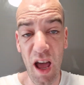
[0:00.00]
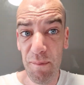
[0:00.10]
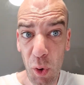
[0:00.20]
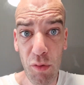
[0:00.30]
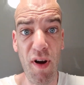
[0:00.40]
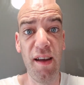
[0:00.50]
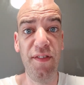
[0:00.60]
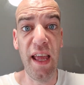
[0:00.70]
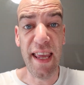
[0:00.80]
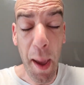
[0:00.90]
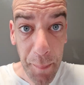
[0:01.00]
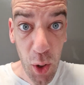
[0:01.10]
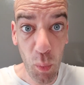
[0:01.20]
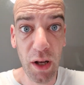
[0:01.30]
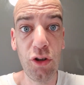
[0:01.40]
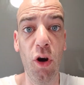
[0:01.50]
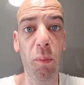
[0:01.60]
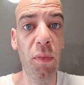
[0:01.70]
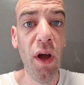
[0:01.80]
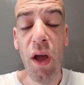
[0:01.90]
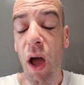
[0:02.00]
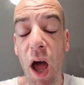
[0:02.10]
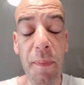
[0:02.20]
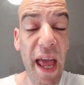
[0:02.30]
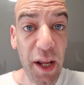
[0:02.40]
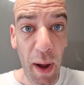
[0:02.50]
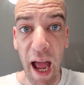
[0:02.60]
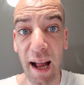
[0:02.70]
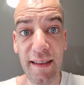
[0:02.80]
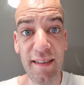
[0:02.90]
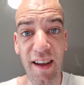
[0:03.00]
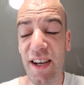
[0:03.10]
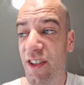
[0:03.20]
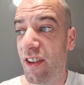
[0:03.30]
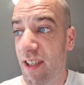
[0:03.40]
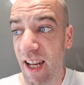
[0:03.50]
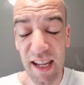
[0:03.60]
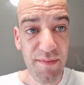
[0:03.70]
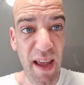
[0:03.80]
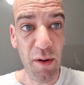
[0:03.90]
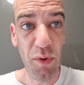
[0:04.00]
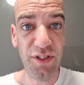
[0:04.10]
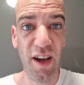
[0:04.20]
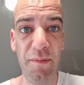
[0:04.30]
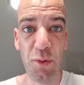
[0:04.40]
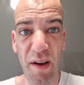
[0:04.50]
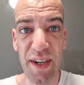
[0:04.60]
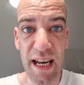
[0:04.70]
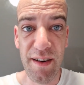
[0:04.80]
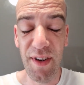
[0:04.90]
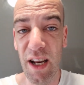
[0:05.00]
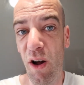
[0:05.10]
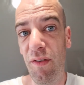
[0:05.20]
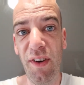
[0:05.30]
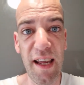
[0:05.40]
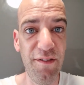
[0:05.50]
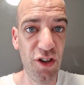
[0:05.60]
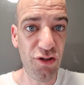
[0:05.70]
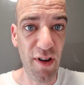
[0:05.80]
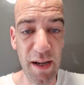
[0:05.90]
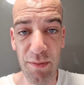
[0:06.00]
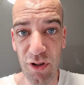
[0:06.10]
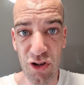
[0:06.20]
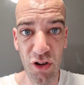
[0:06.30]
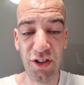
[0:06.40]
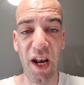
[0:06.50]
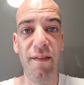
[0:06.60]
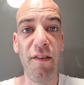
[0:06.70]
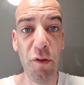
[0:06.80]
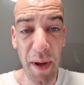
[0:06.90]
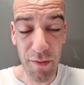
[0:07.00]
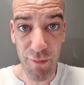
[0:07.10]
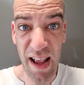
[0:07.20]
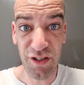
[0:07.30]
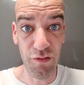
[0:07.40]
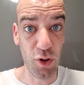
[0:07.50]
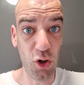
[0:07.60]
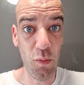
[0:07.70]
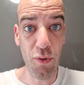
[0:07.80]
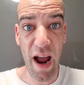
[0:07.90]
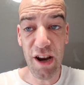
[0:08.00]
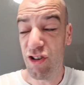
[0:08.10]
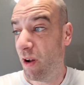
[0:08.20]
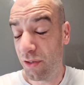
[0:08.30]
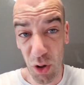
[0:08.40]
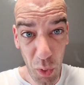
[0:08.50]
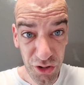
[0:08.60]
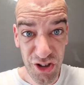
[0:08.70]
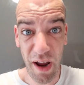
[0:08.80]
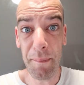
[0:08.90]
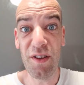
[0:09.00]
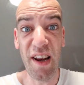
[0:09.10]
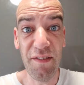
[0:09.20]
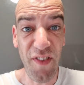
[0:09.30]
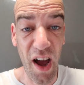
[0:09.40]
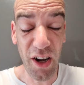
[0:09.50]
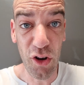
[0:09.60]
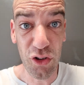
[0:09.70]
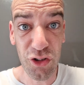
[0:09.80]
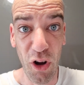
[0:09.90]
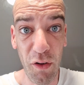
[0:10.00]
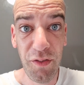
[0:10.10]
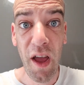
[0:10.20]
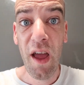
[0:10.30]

Not arrived there yet, but it will come. Anyway, I decided that today it was time to have an evening off, leave the streams and just kind of have a bit of rest and recuperation. I was going to watch the Champions League final and stuff.